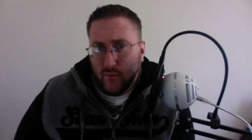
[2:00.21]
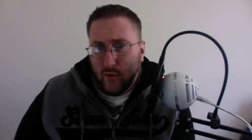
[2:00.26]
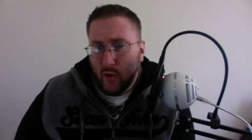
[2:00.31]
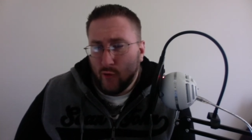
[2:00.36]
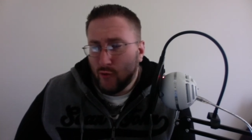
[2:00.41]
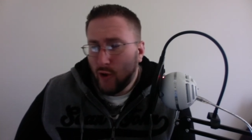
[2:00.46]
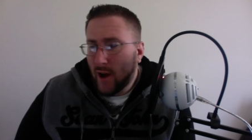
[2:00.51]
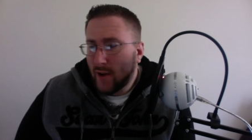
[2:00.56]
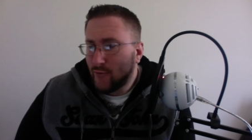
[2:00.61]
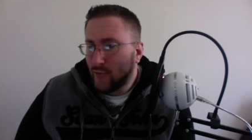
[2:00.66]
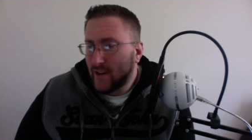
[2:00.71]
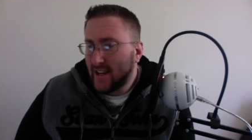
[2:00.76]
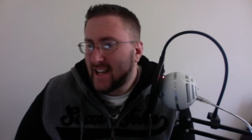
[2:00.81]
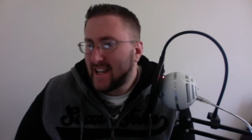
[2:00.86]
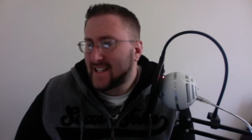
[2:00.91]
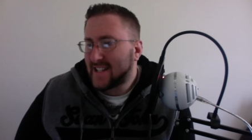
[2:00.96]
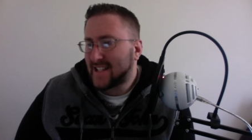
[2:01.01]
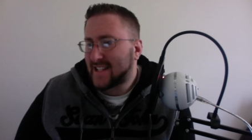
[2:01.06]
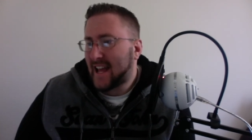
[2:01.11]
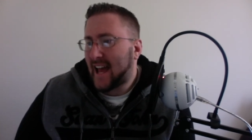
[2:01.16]

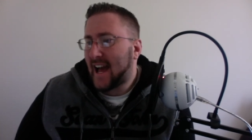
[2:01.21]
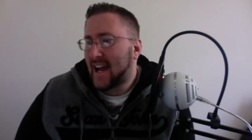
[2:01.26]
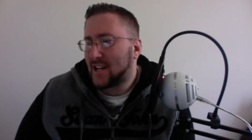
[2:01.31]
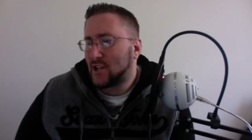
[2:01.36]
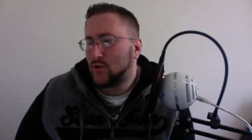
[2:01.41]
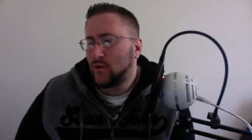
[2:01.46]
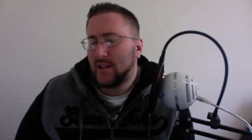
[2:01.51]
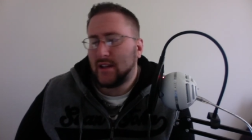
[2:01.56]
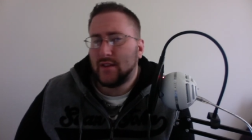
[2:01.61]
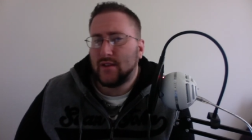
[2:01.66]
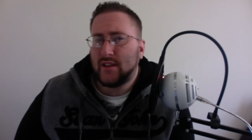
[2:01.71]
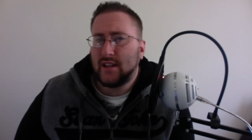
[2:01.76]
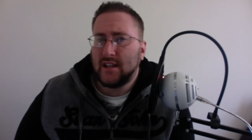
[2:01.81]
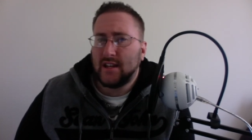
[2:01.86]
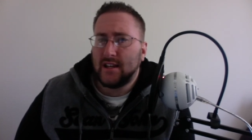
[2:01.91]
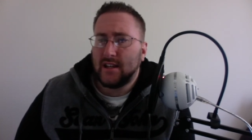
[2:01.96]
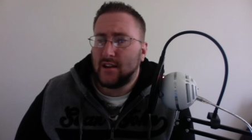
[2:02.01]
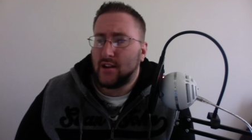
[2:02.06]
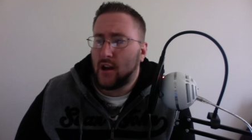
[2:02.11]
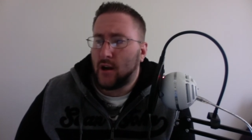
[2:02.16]
Rodriguez is actually
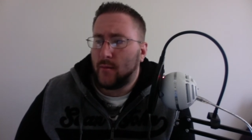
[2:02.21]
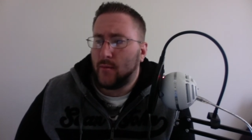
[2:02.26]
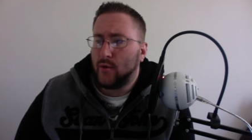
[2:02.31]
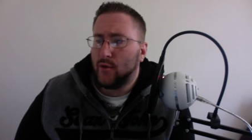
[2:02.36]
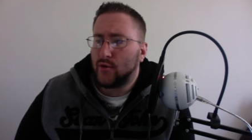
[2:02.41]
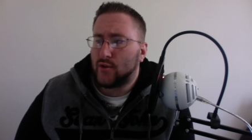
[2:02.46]
the number